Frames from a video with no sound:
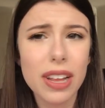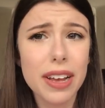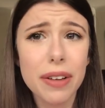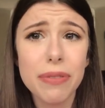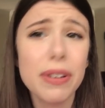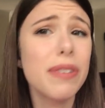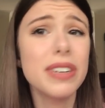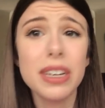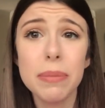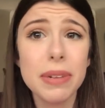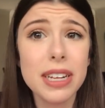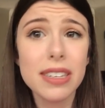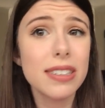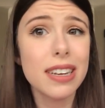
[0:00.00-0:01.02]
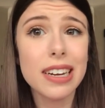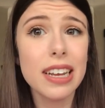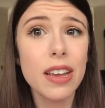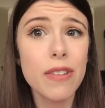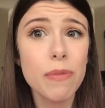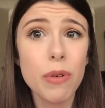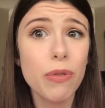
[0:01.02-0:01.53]
like fifteen minutes to
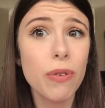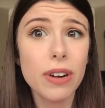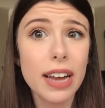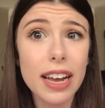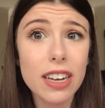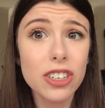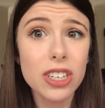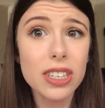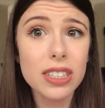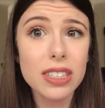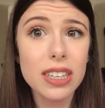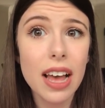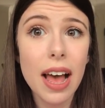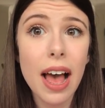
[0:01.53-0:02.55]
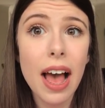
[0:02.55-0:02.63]
leave before lectures,